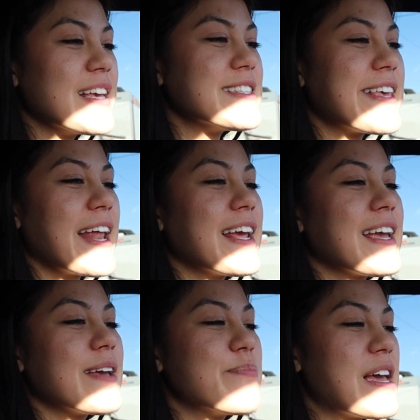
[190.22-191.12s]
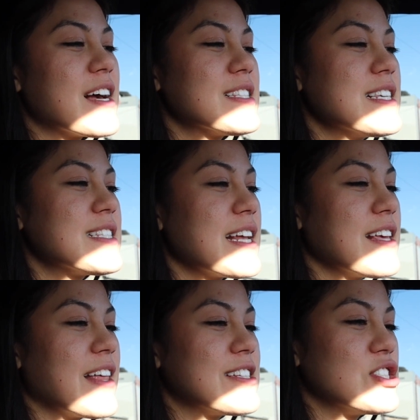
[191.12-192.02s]
is getting, because he said he
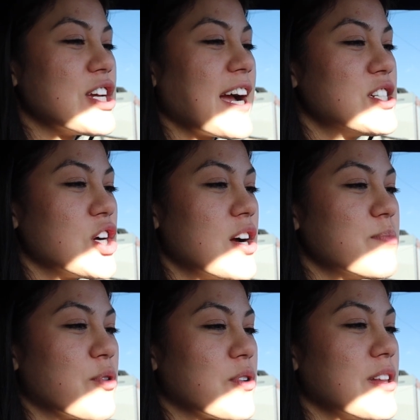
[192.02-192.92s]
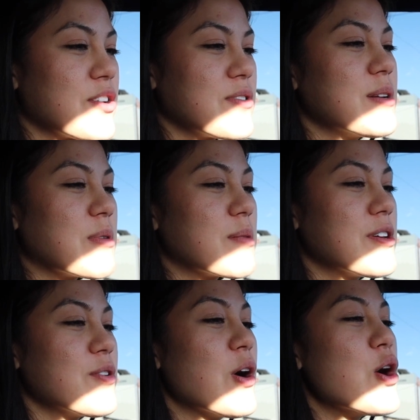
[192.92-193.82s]
likes daichan more than the Korean
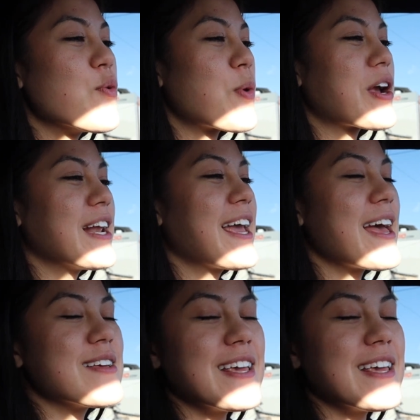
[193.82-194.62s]
barbecue, we're gonna get